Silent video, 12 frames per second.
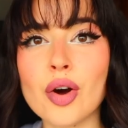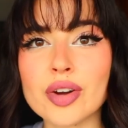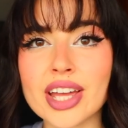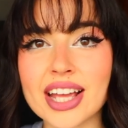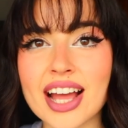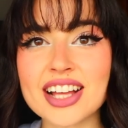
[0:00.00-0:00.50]

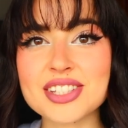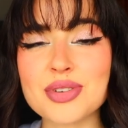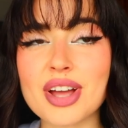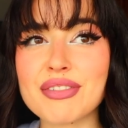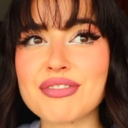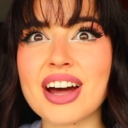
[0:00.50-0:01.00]
Okay guys, so
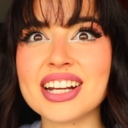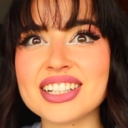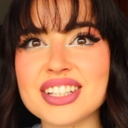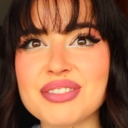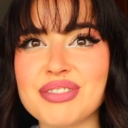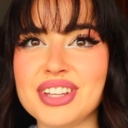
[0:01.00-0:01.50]
I
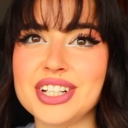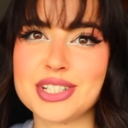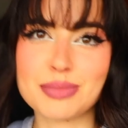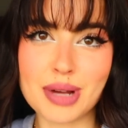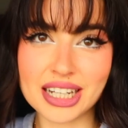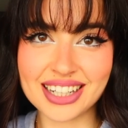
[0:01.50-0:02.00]
finally
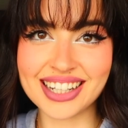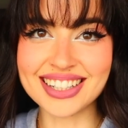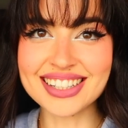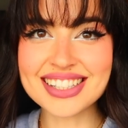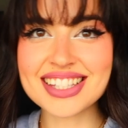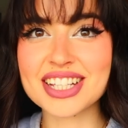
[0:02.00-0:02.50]
finished my
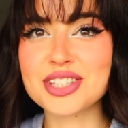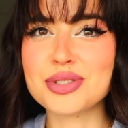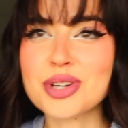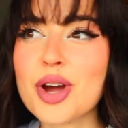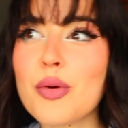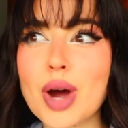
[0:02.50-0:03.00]
nails. It
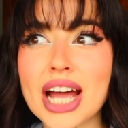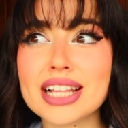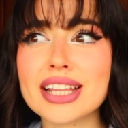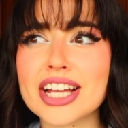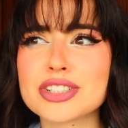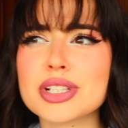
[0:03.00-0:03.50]
took a
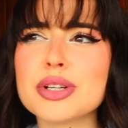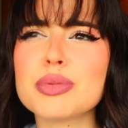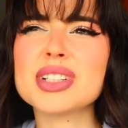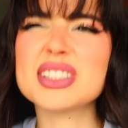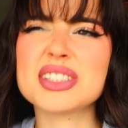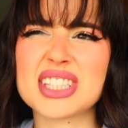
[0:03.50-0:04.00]
while. Actually,
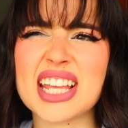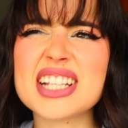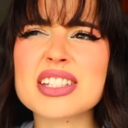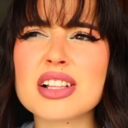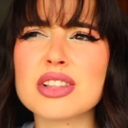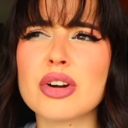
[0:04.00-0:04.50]
what
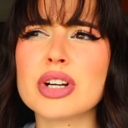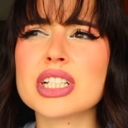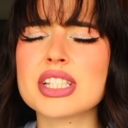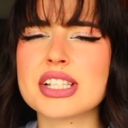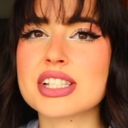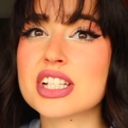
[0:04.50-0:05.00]
takes the
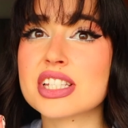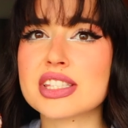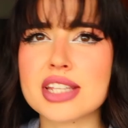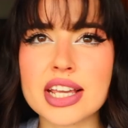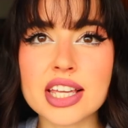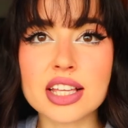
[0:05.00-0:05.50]
longest is just
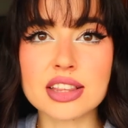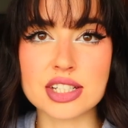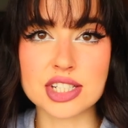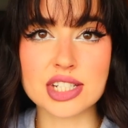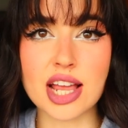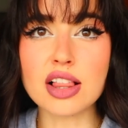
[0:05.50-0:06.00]
taking the
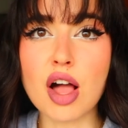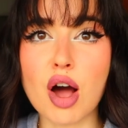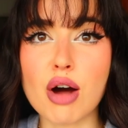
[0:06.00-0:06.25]
gel